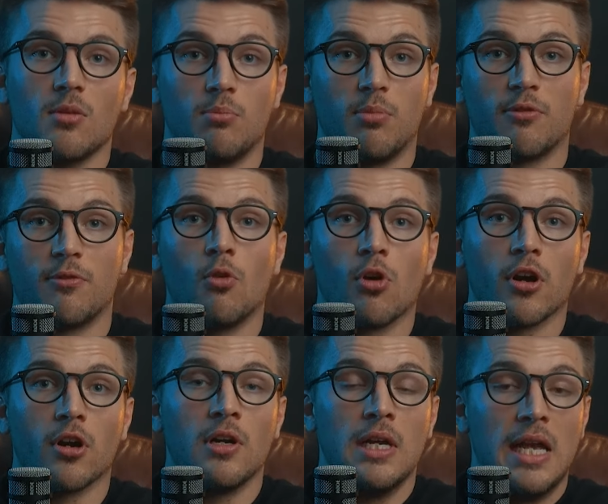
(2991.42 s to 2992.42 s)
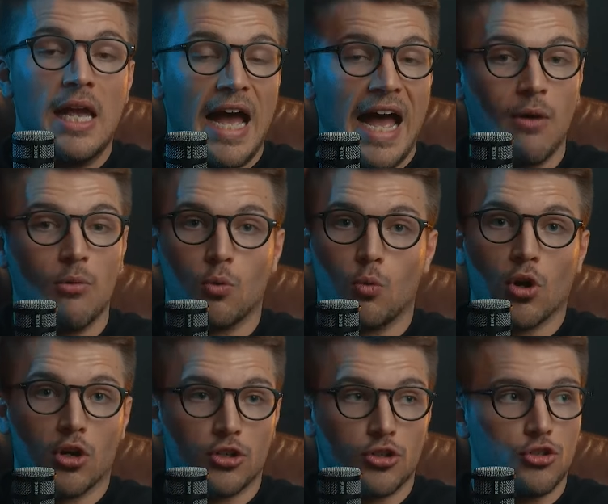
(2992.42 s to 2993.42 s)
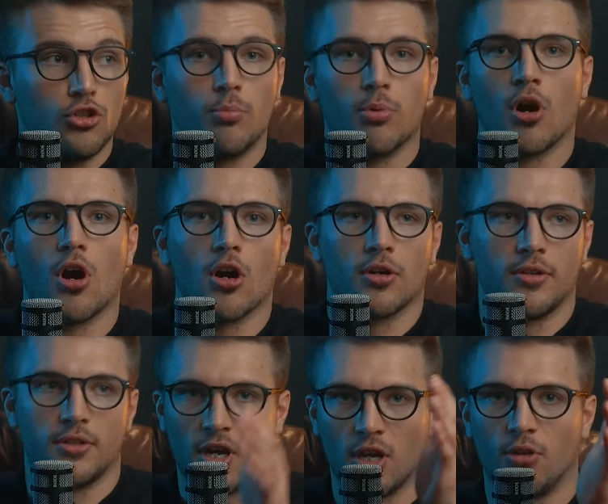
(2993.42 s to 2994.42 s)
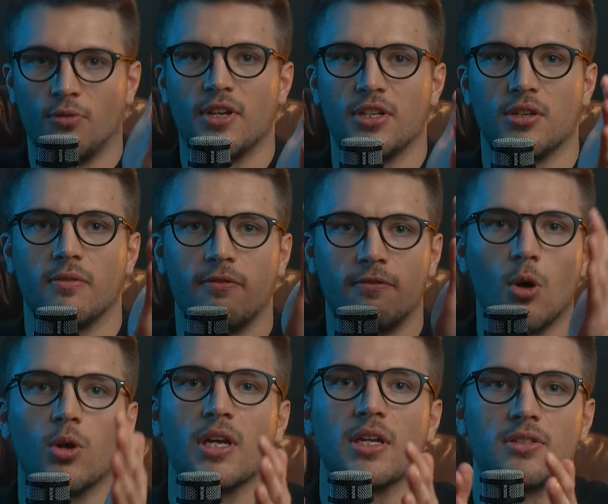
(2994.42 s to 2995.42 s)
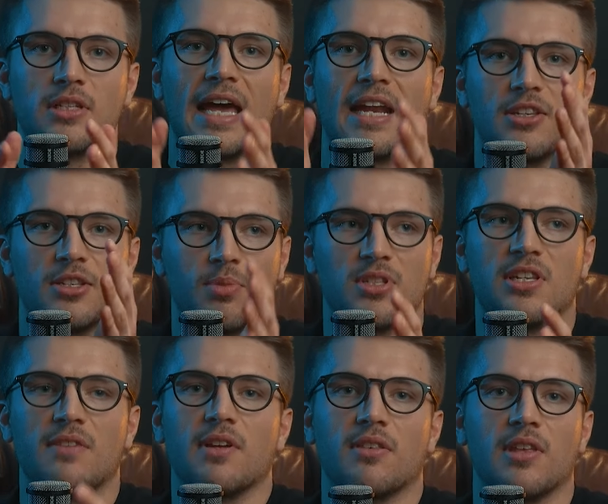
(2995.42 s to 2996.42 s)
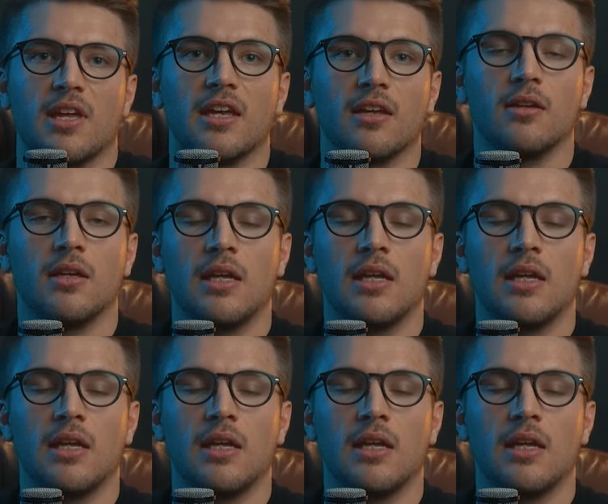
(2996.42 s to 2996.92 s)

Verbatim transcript: before, I would work super hard, tunnel vision, focus at a specific thing,